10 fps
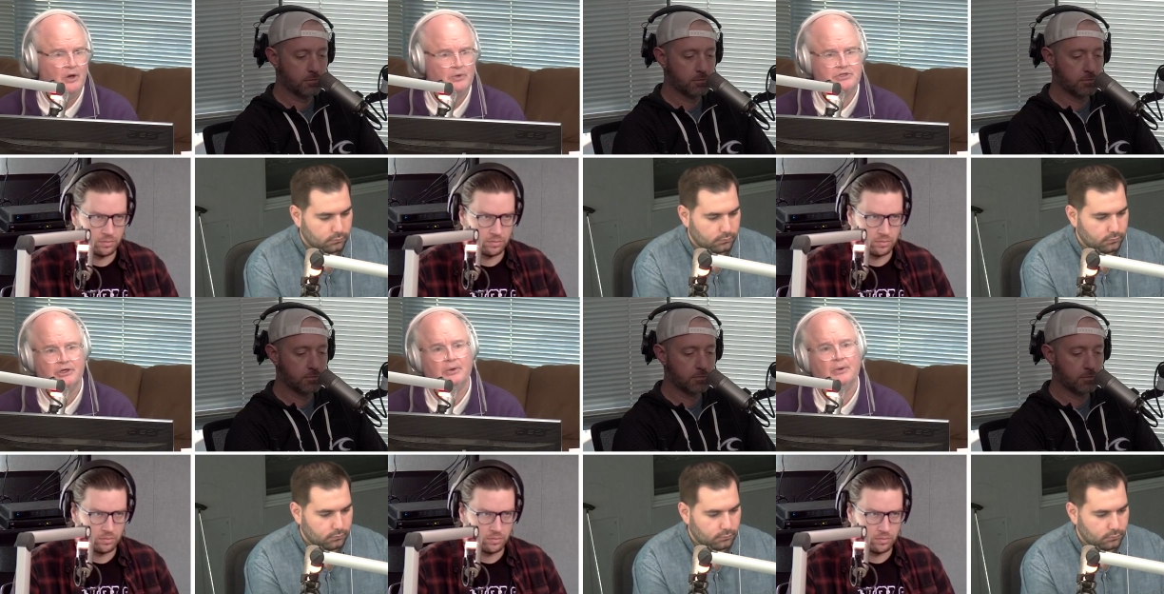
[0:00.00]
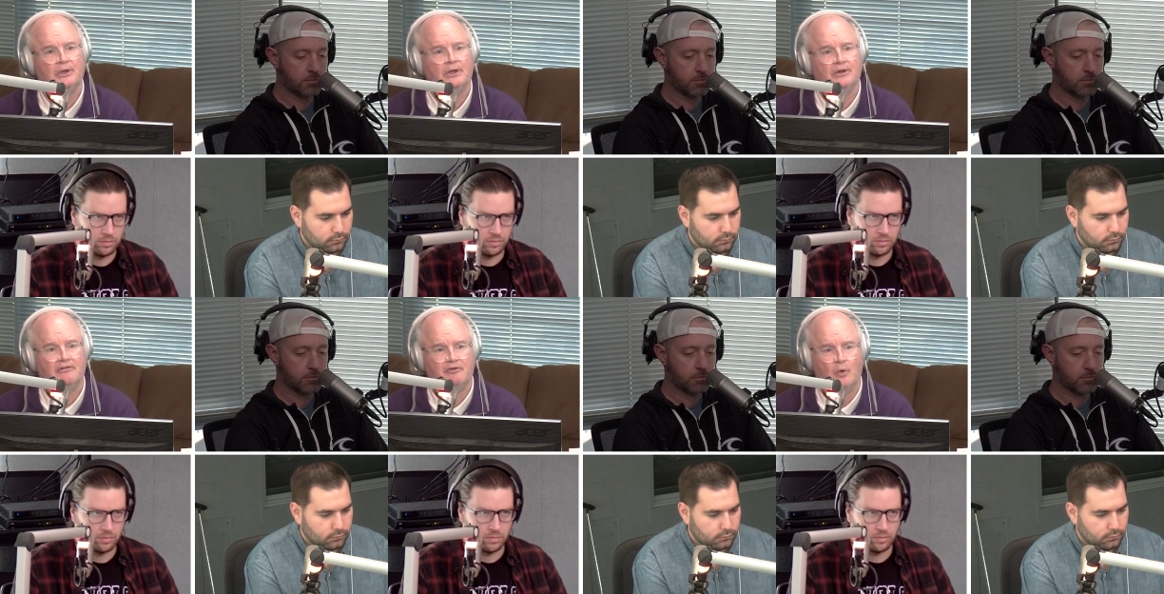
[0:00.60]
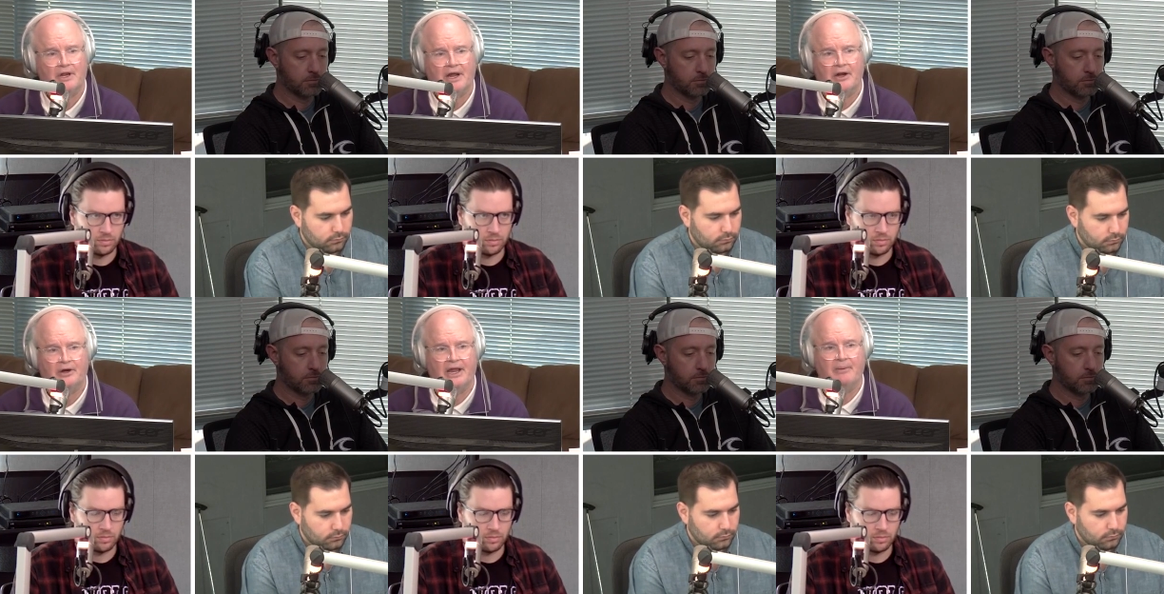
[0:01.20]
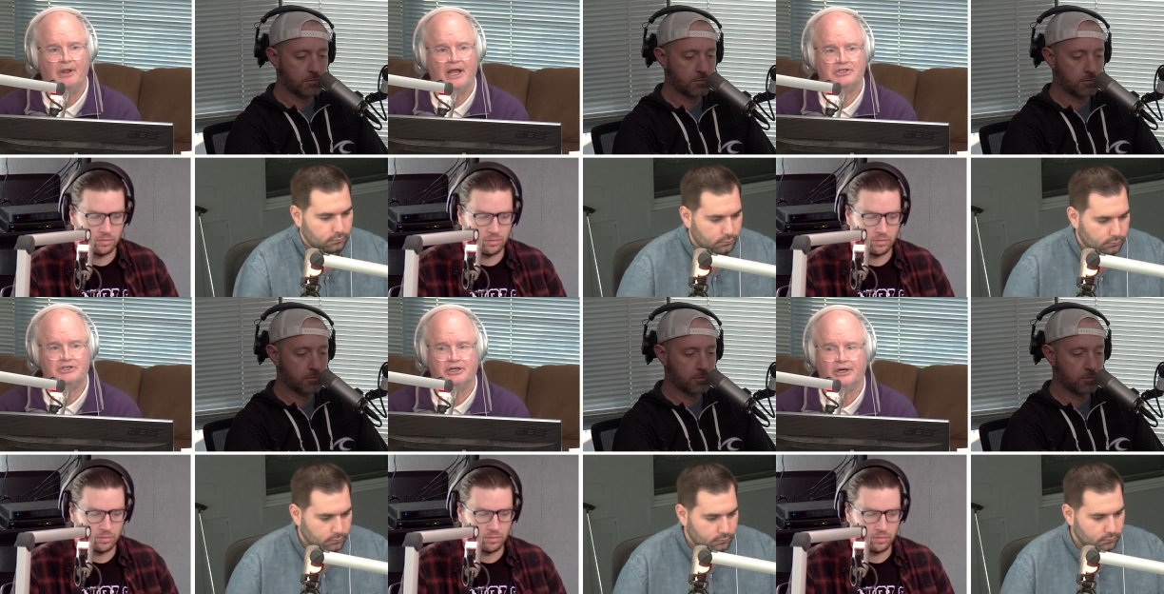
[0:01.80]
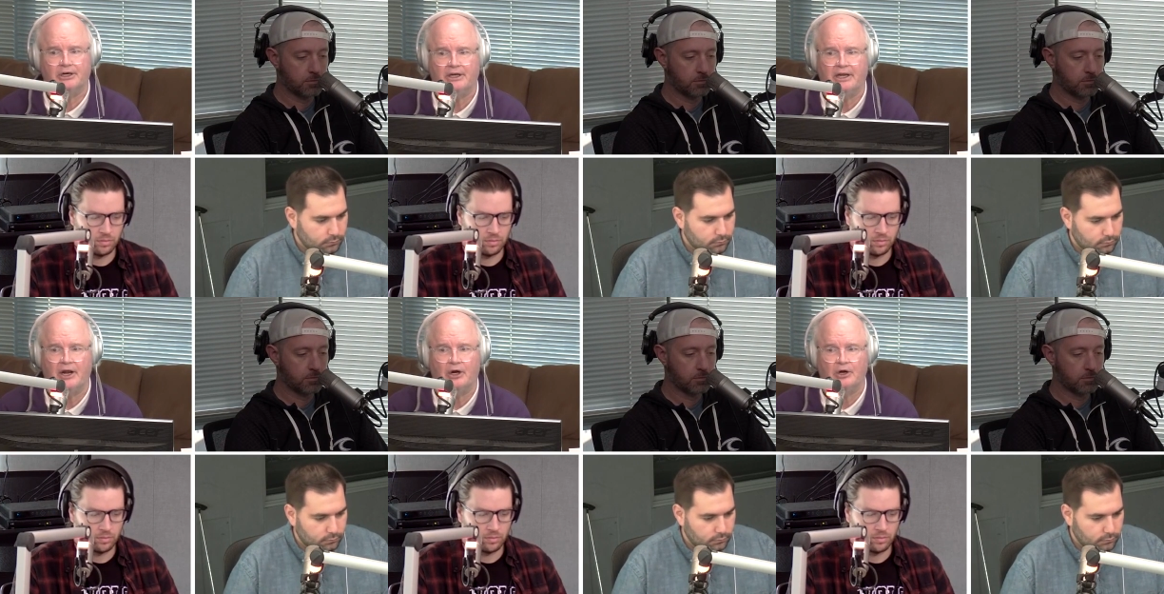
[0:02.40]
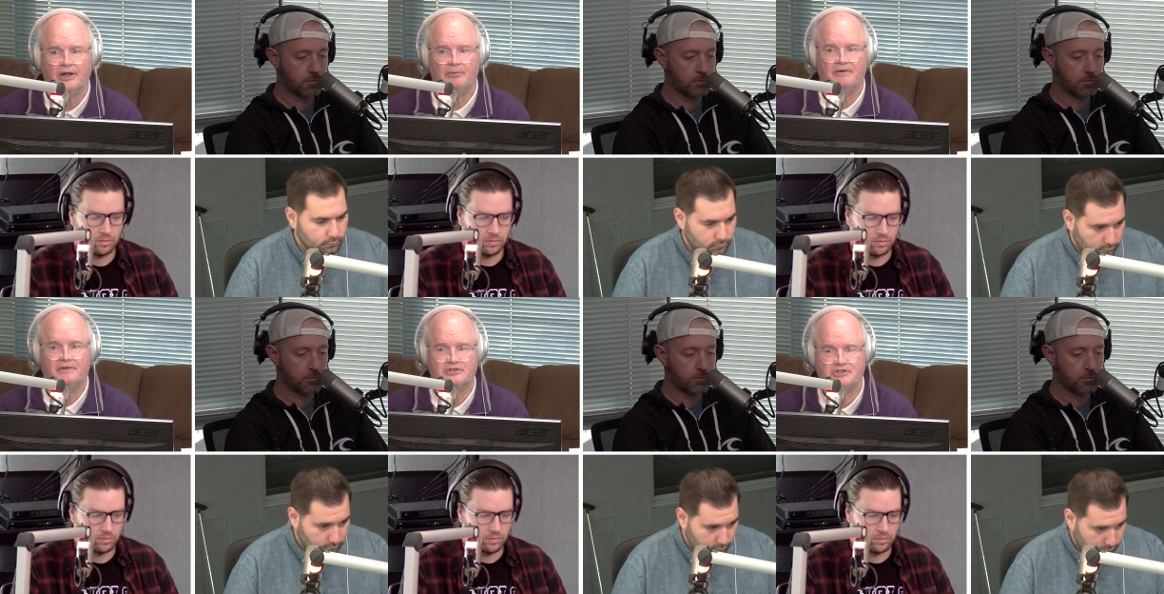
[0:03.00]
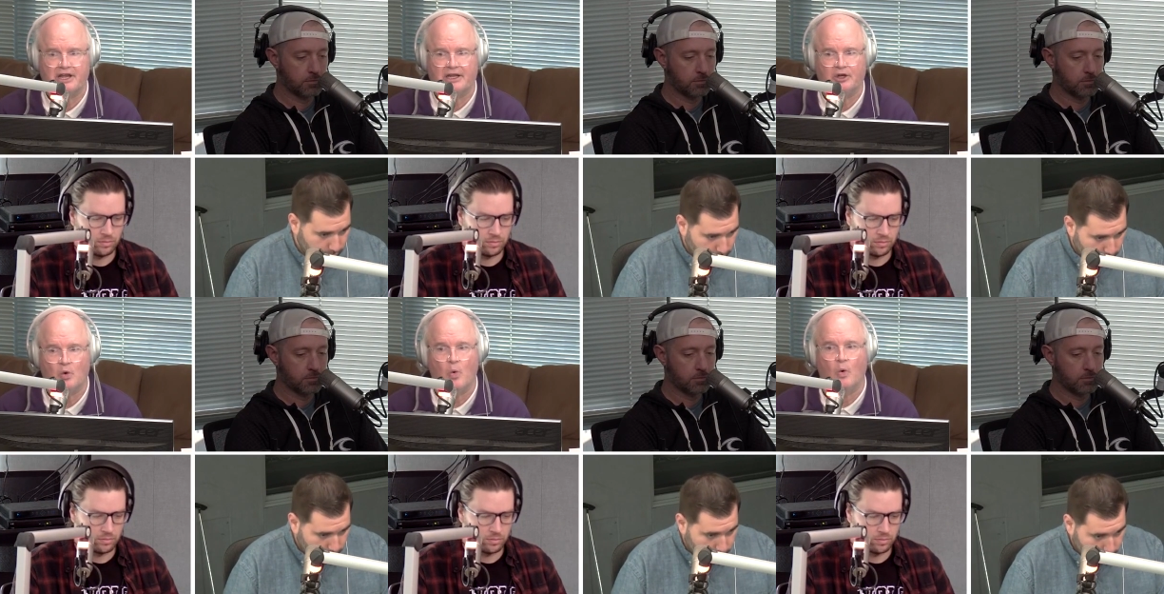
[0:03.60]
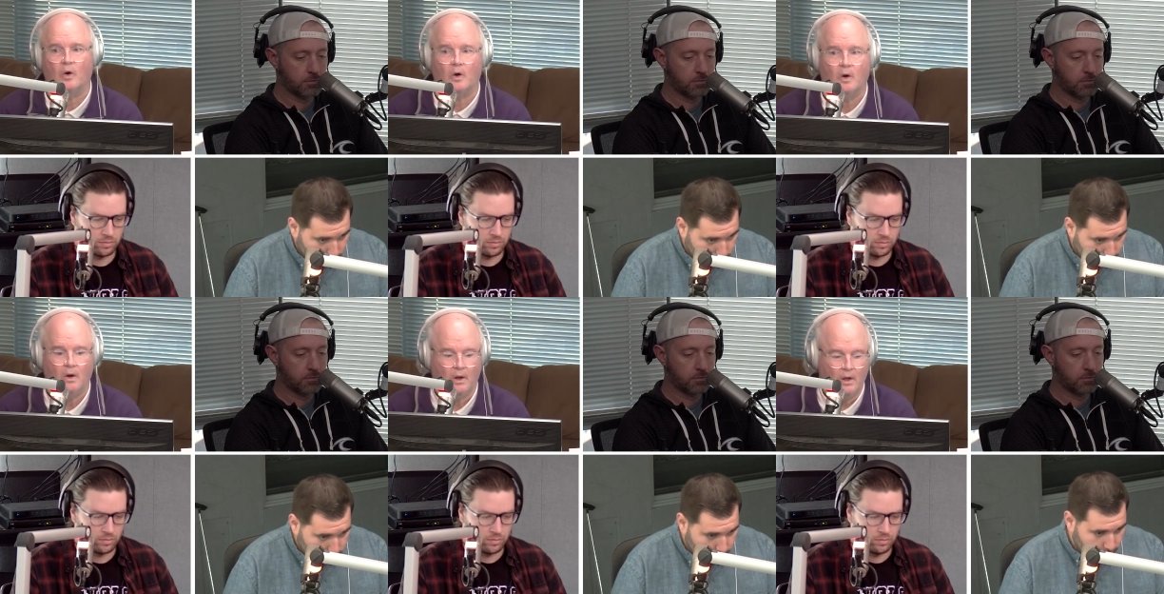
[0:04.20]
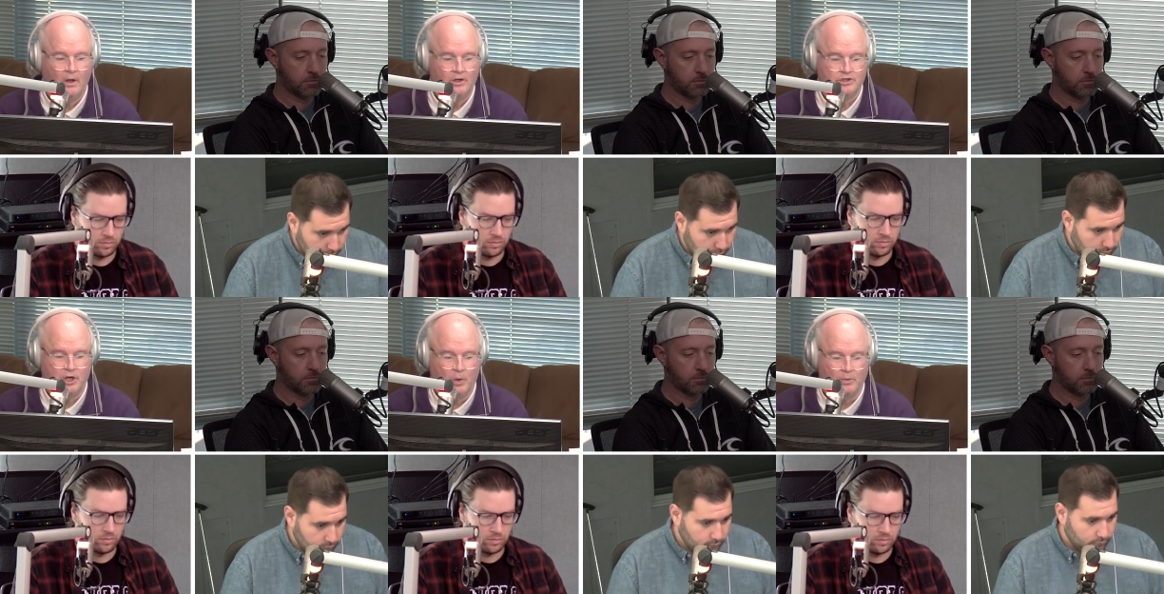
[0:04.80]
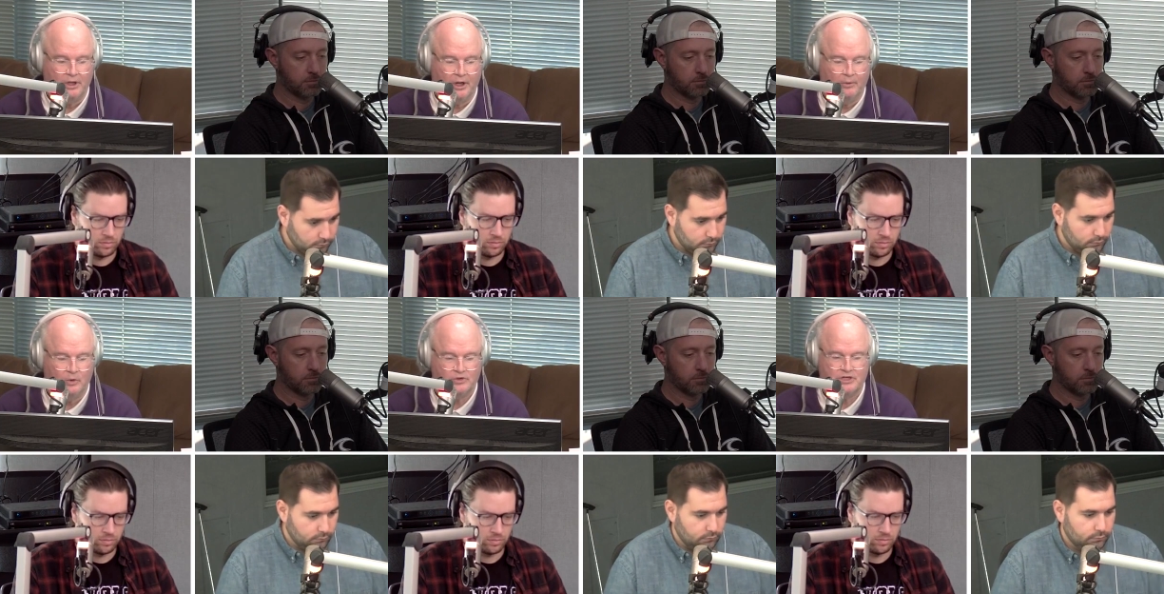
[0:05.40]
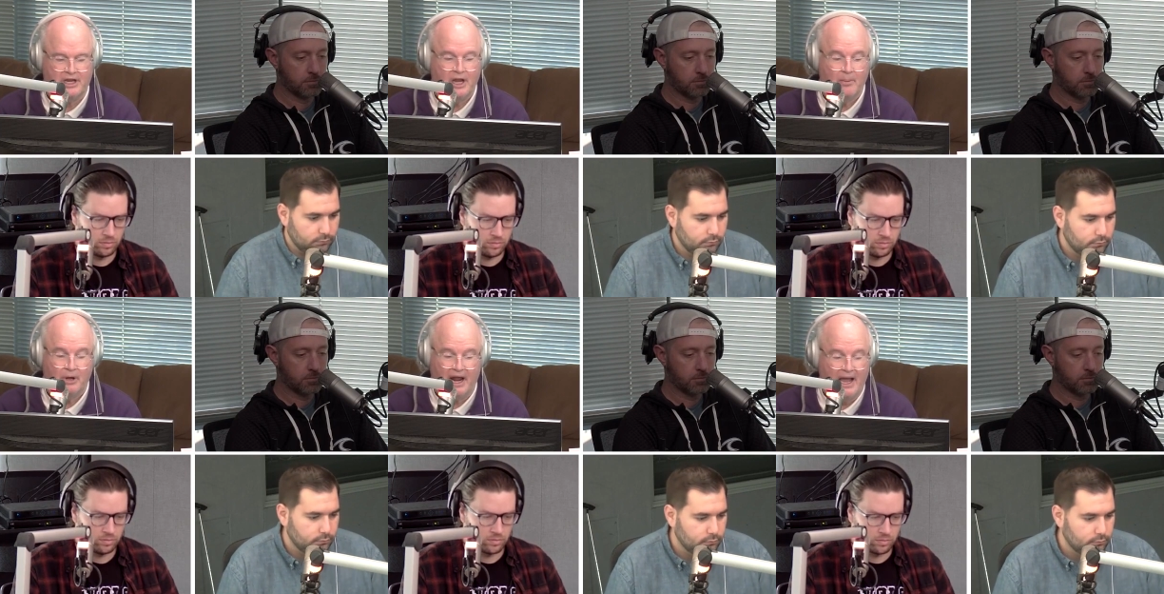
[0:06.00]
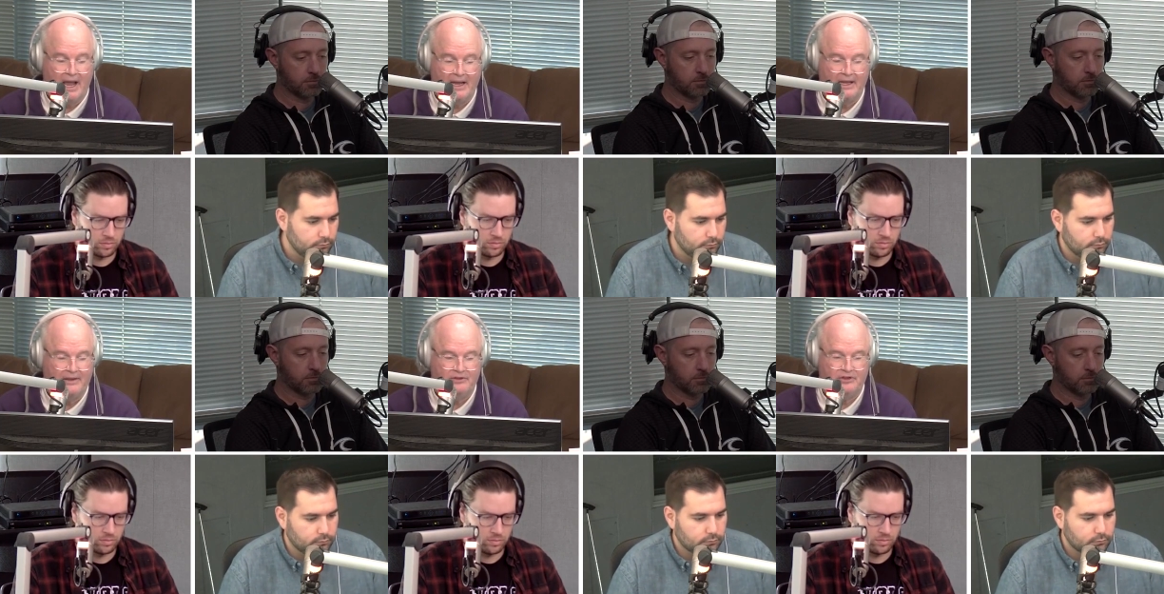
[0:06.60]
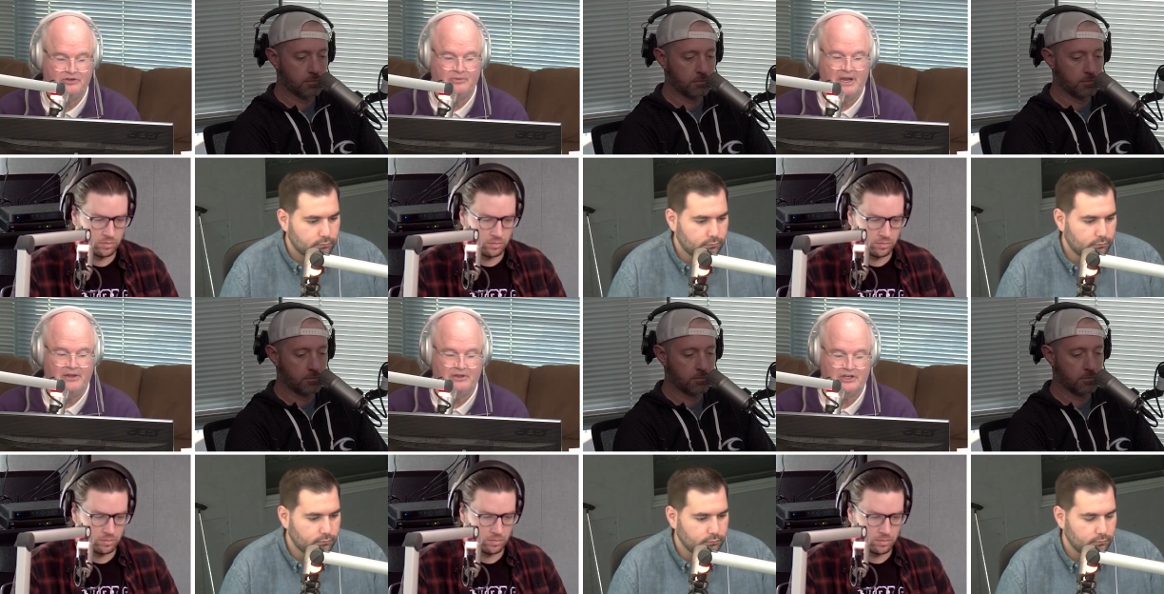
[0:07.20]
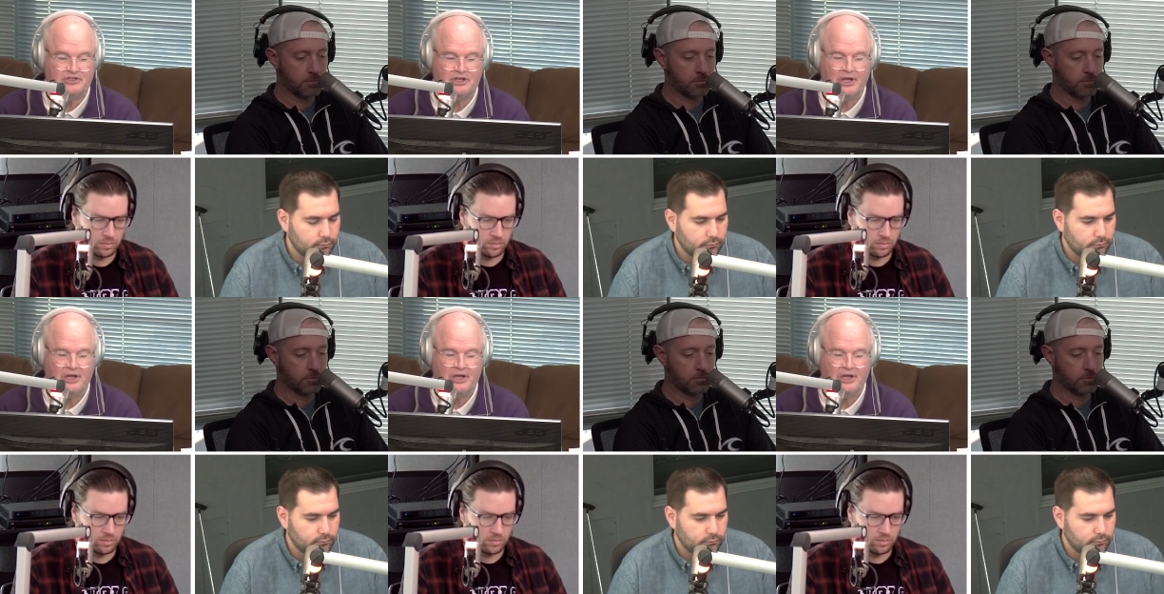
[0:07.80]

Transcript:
Speaker 1: too. The forty-niner game last year. He got hurt, I believe, in the second quarter. So, yeah, we'll see. But I, I, I to me, this,